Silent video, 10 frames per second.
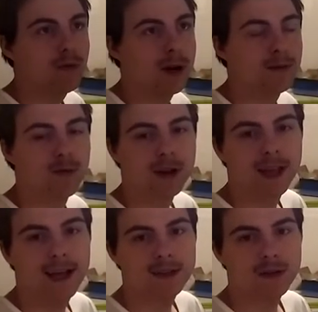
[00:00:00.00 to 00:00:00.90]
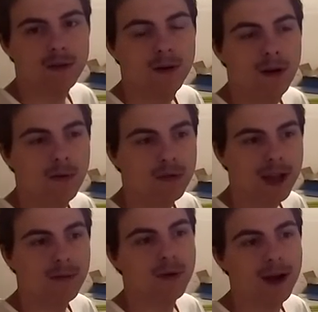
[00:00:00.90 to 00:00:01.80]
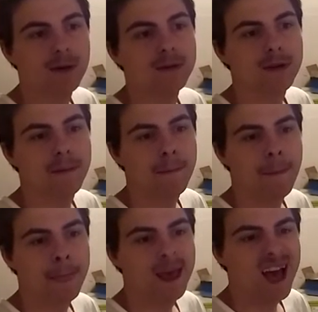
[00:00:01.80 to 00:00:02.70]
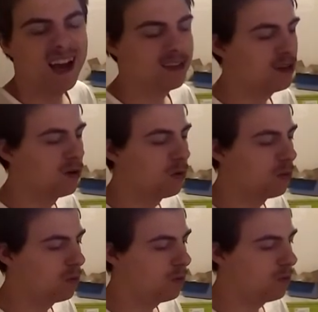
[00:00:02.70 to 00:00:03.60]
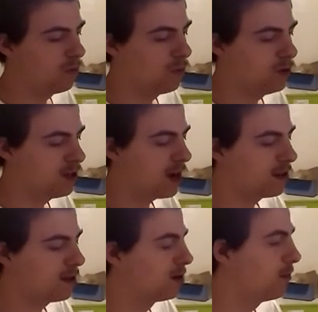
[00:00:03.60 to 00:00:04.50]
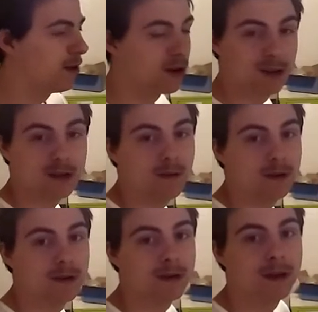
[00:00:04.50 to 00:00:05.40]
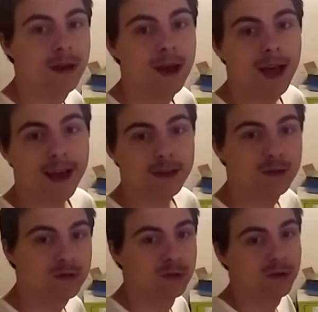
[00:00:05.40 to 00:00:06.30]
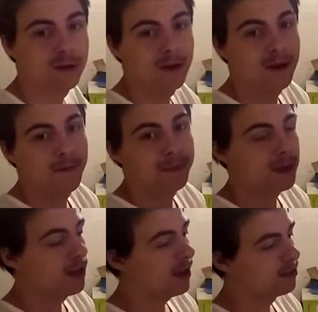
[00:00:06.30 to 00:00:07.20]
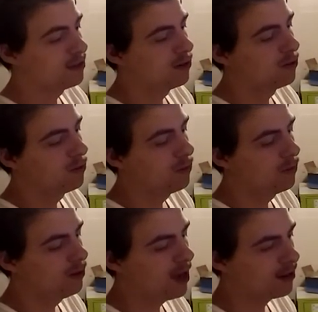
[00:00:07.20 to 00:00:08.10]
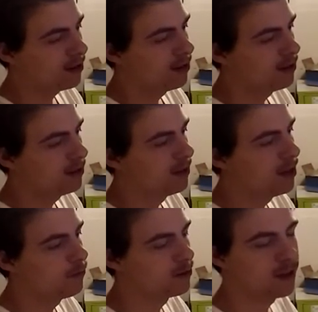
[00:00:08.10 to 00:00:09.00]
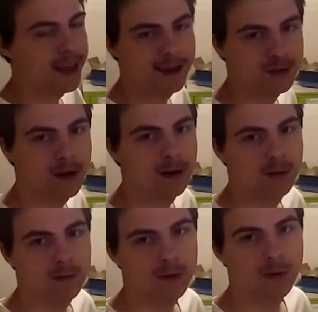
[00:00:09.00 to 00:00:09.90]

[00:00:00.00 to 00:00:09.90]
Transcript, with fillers: right before the last round. I could tell when you cocked the gun on the other airsoft gun. I got used to it. I could tell you cock the gun if it's the last round